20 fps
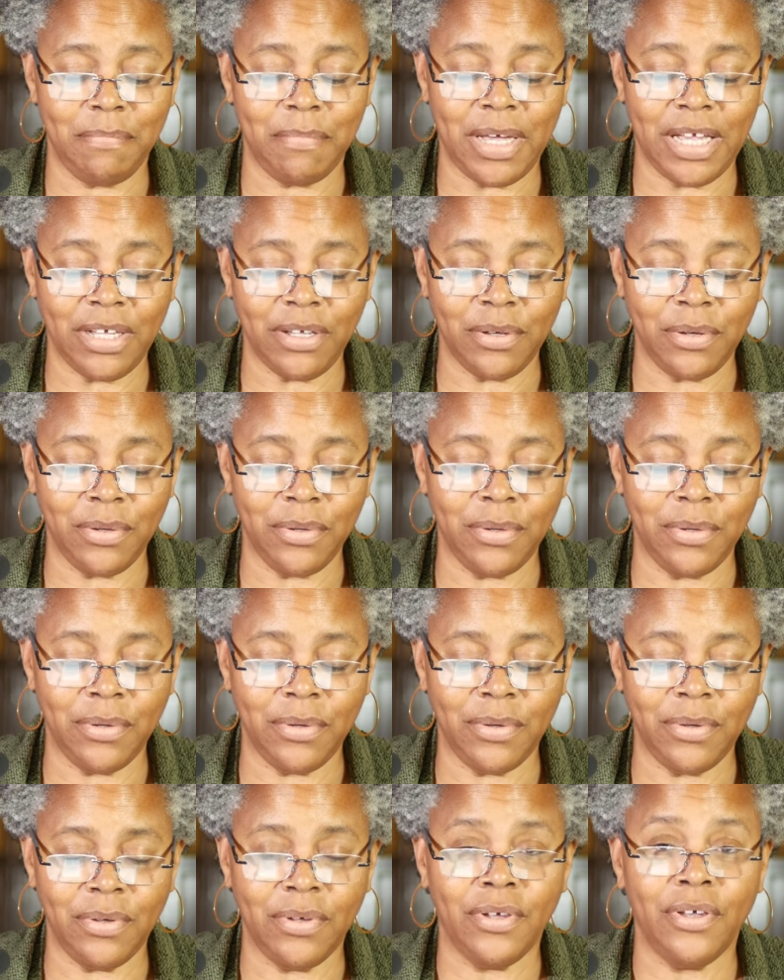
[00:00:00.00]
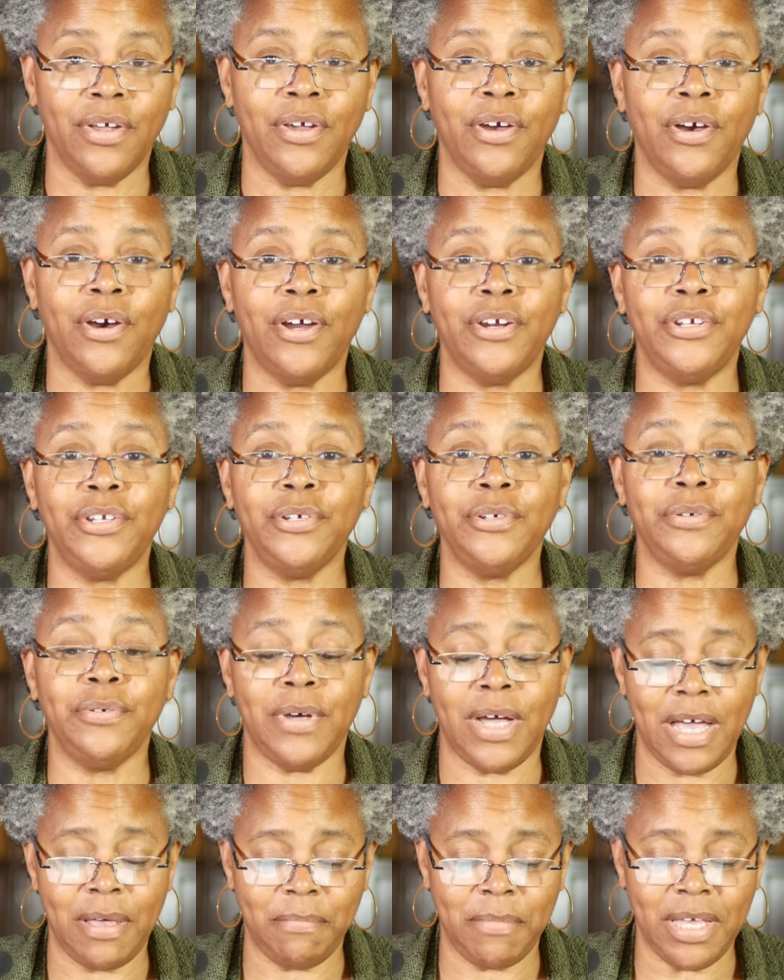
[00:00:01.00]
my cool, or do
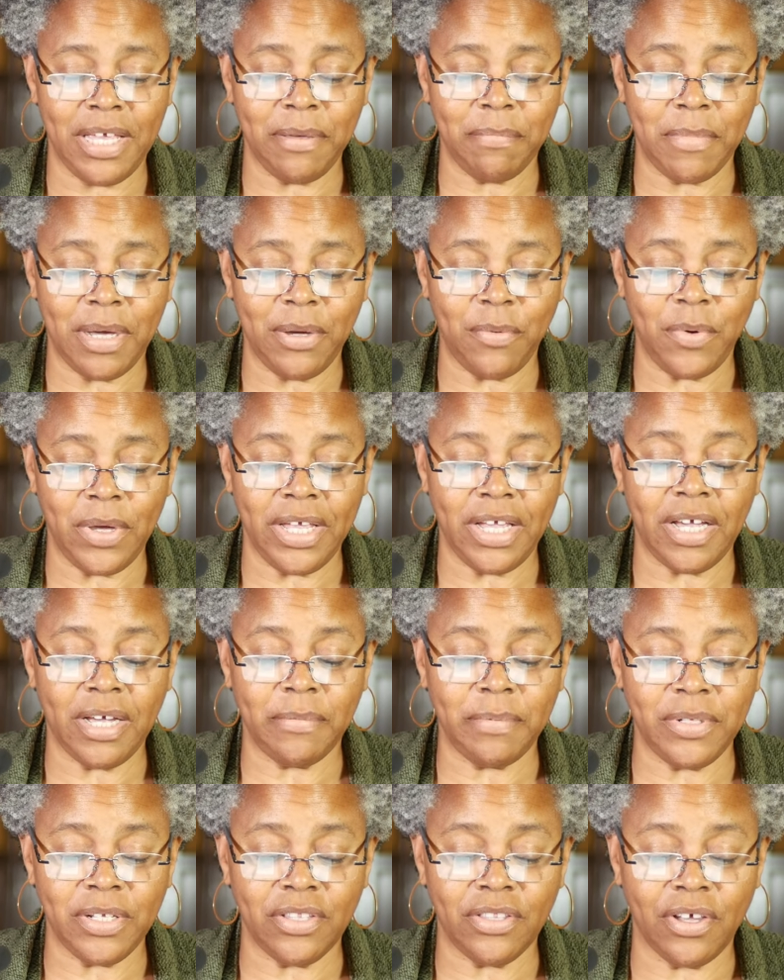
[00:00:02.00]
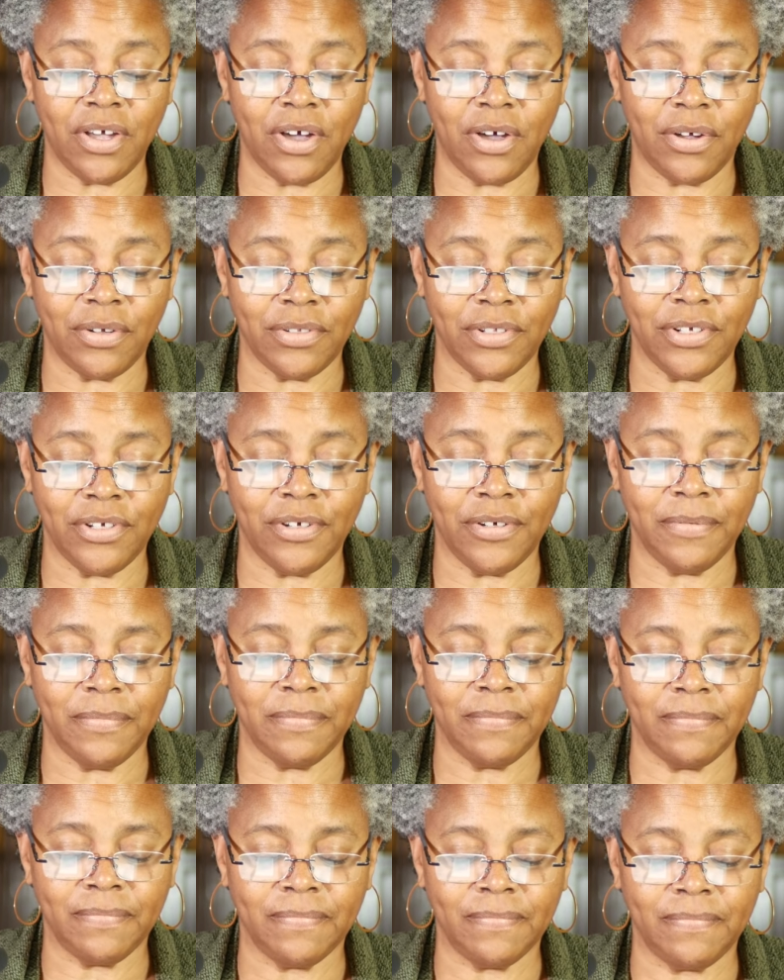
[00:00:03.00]
I make my way up to the altar?
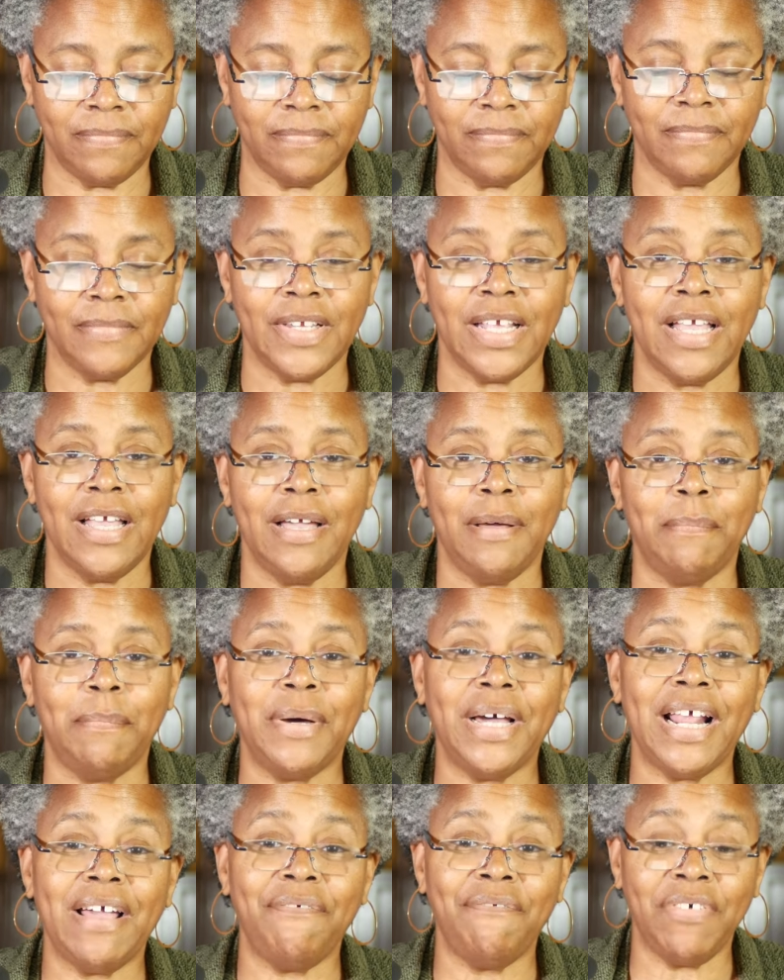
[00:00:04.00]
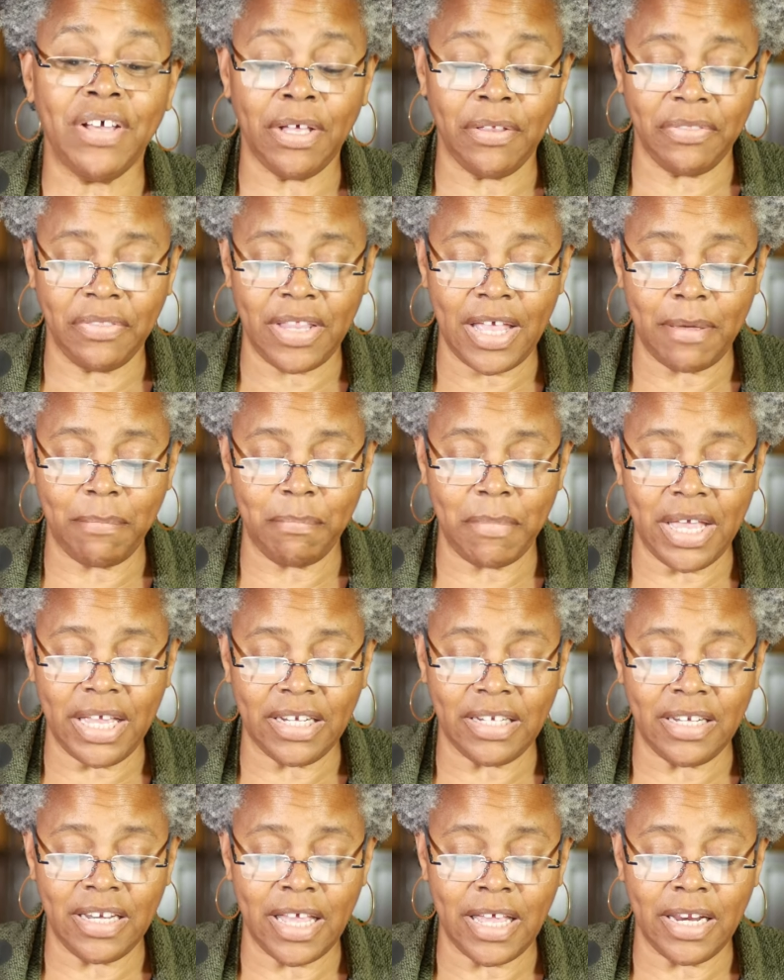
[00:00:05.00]
But I felt that
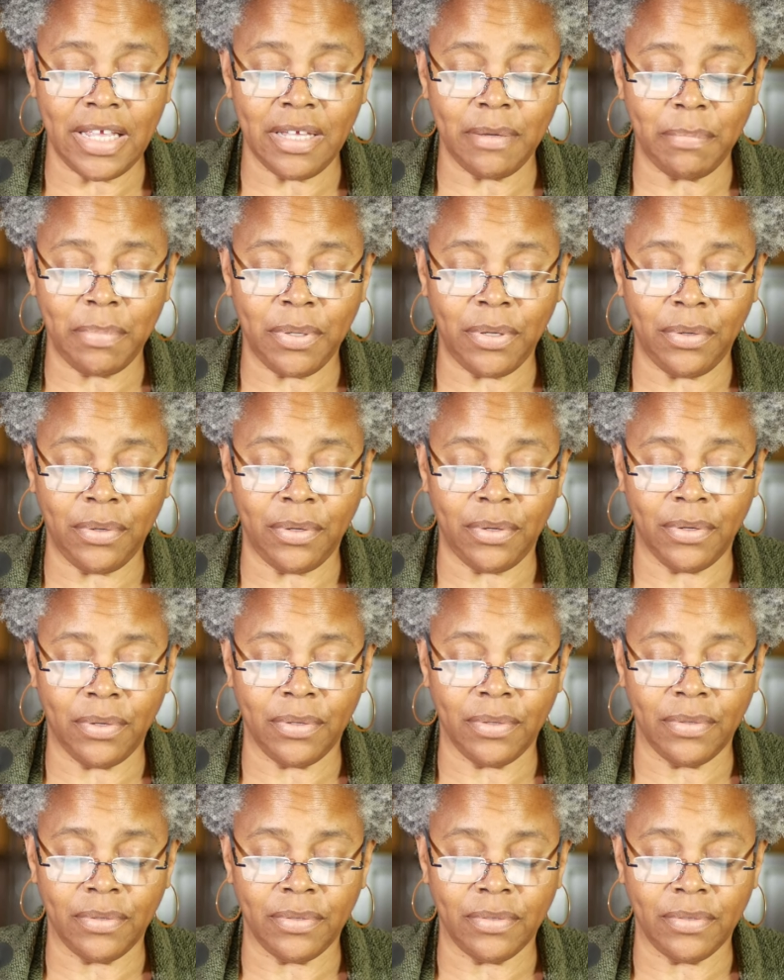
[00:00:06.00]
magnetic pull.